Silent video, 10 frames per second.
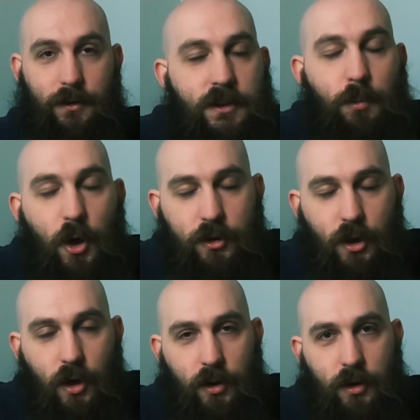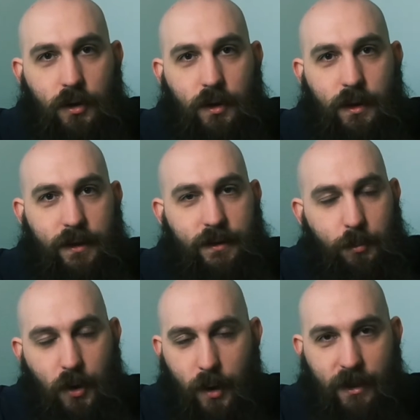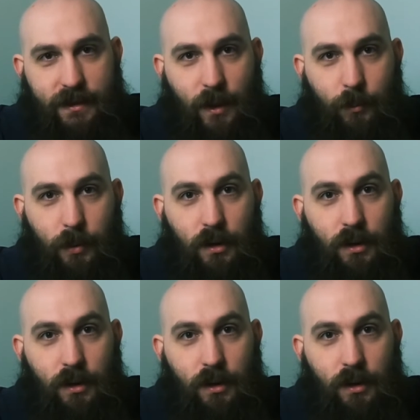Small talk is a prime example.